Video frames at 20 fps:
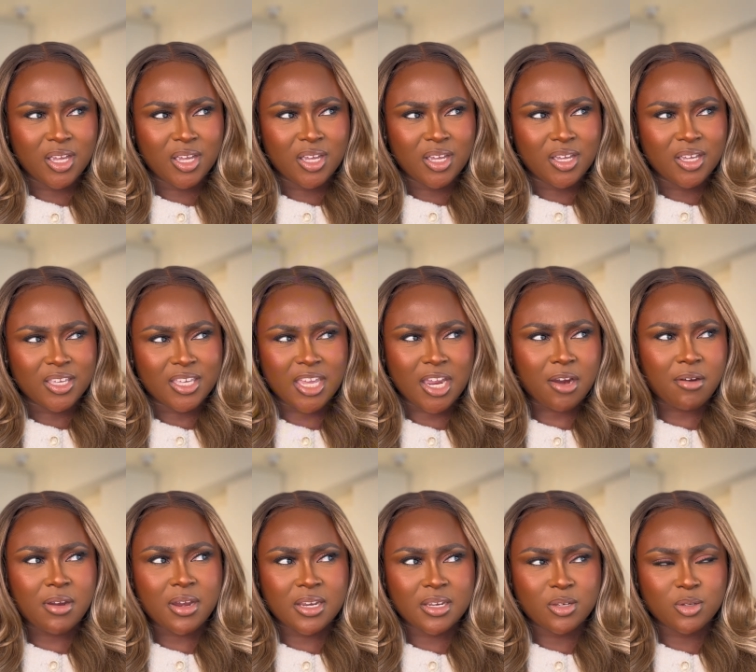
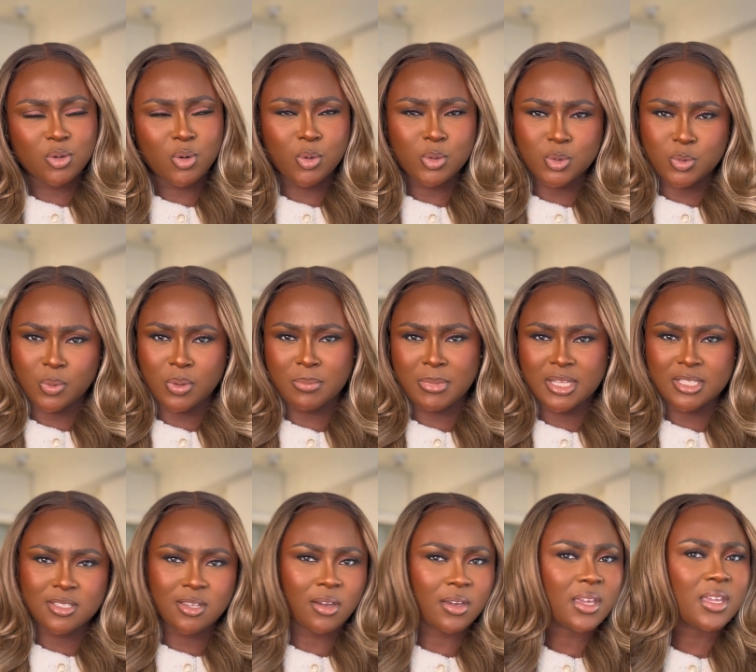hearing those women
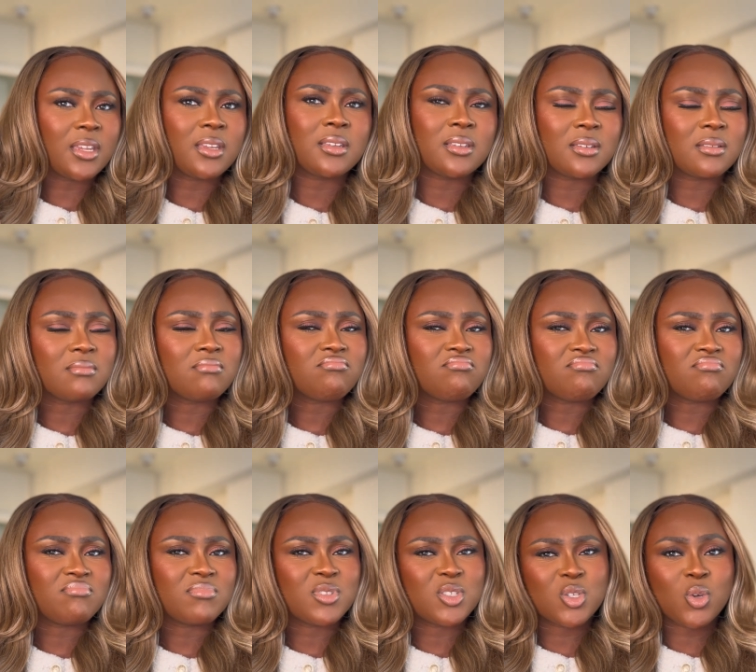talking
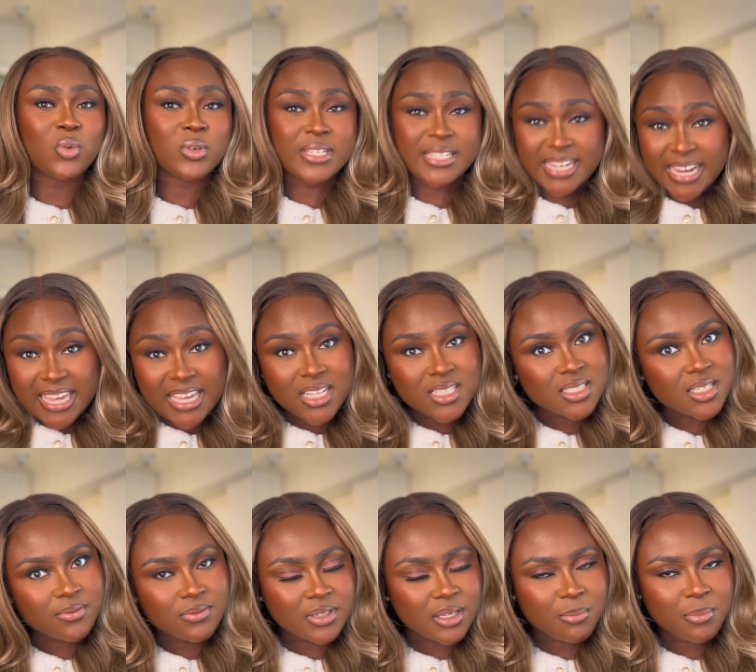so
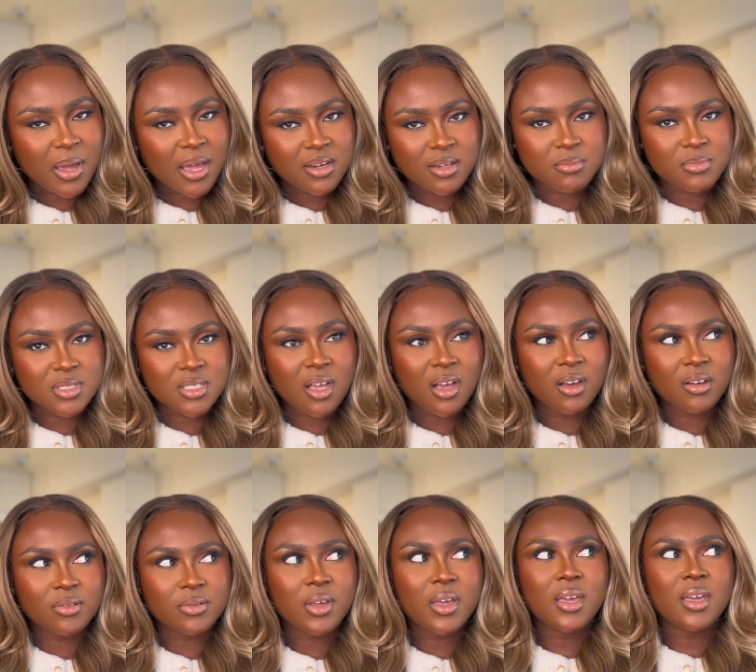negatively about
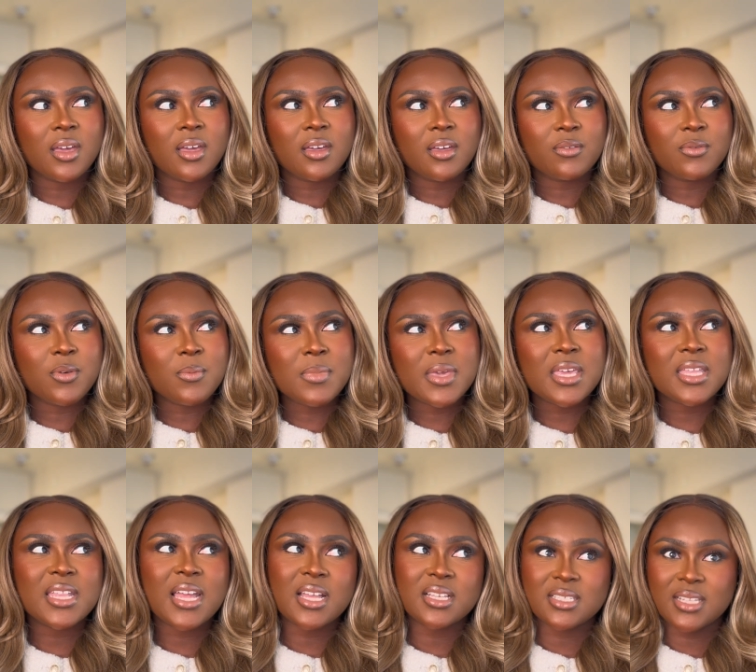themselves. For me,
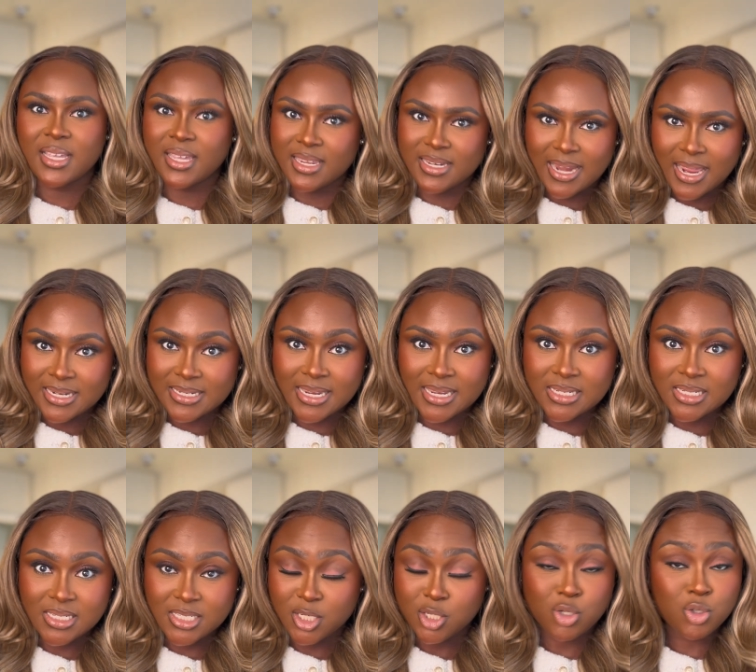that's like an
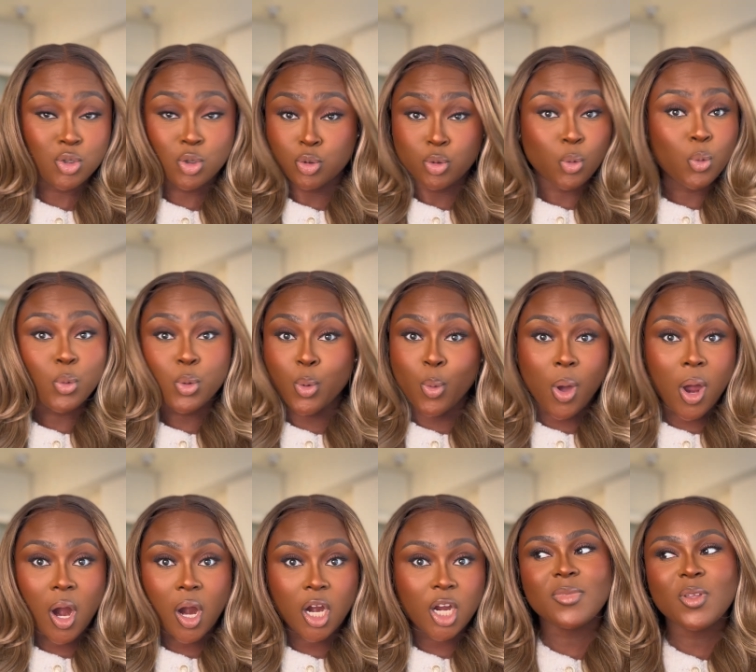identity. You don't know who you
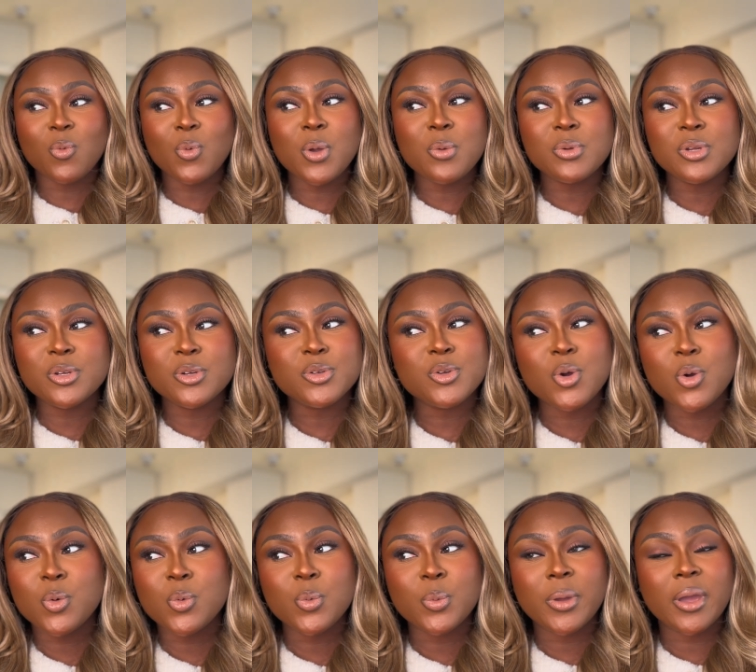are. When we don't know
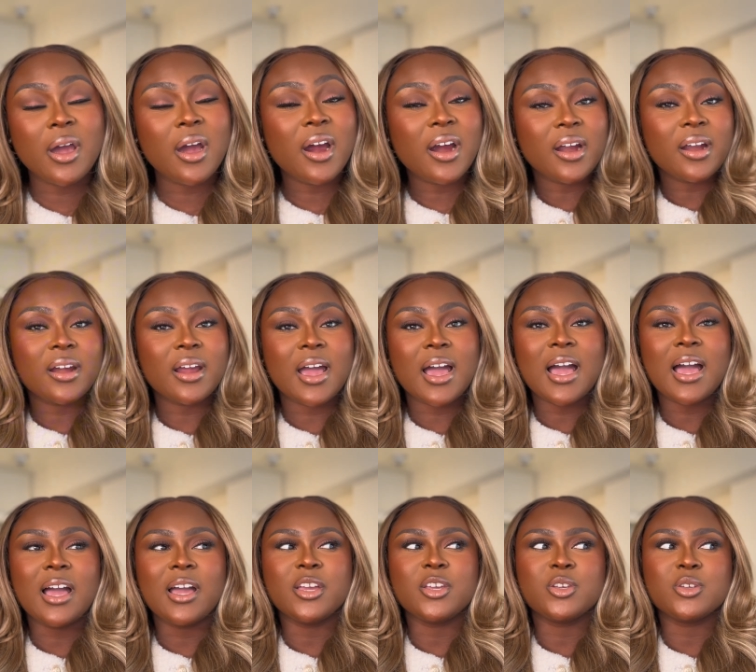who we are, how
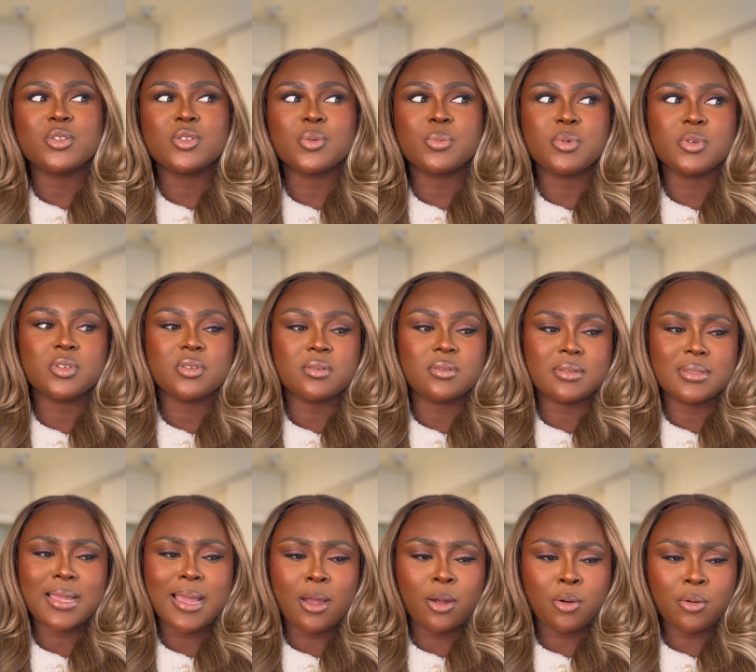are you supposed to now